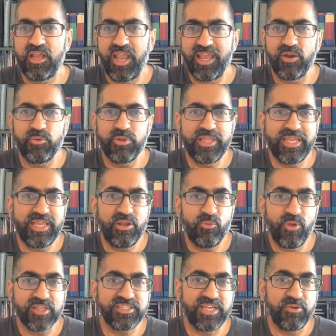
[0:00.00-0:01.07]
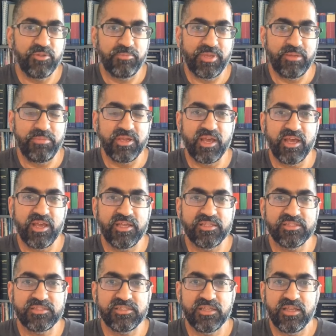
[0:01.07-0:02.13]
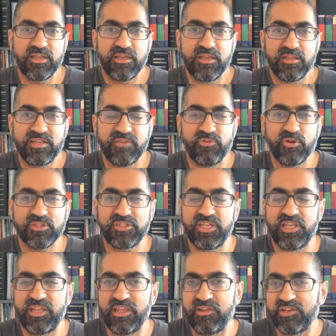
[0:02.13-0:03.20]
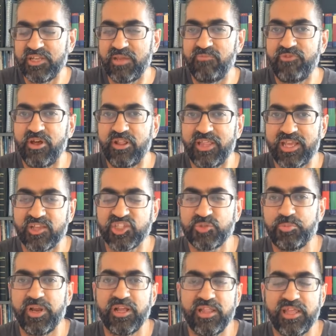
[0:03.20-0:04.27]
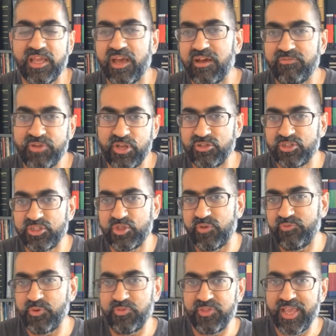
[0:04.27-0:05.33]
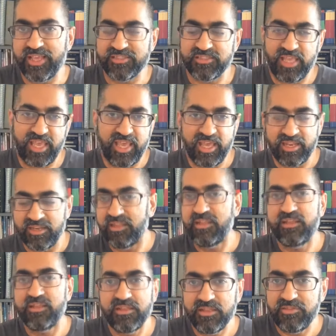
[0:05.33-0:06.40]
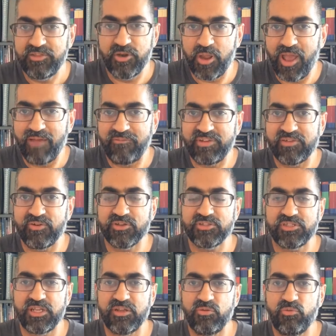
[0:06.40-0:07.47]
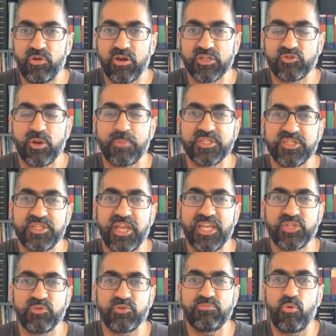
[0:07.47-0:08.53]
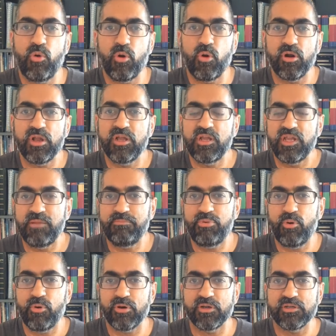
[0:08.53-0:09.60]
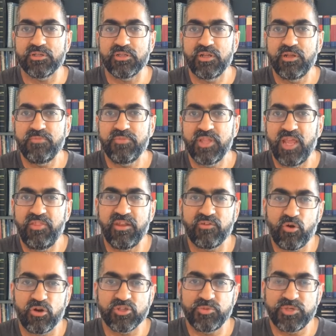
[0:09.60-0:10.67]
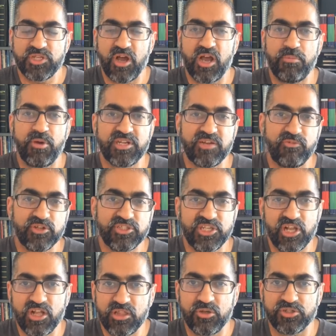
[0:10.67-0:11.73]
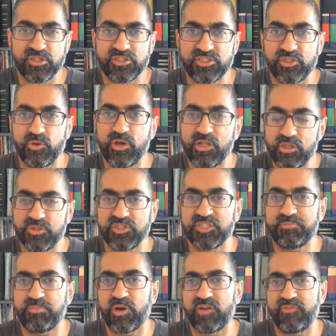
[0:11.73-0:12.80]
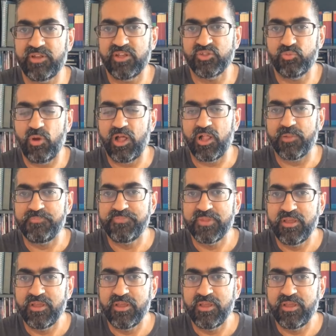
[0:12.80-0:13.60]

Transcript: And it really resonated with me because diversity to him felt like a sprinkling of, you know, just do a few things and there you have diversity. Whereas representation was more important. And then of course we talk about diversity and inclusion, so inclusion is part of it as well.